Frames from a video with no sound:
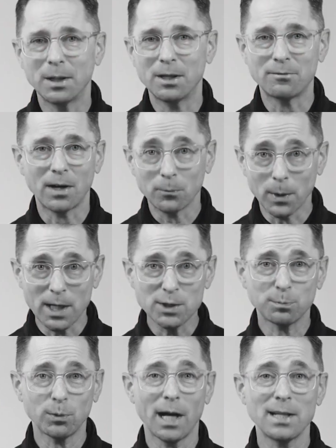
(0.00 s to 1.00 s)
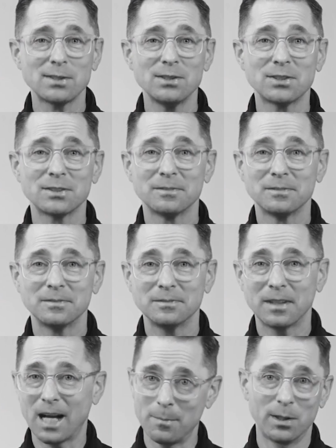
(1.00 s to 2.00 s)
but if I raise prices,
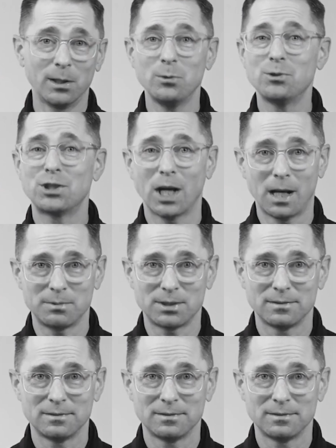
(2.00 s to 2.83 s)
I'm going to lose jobs.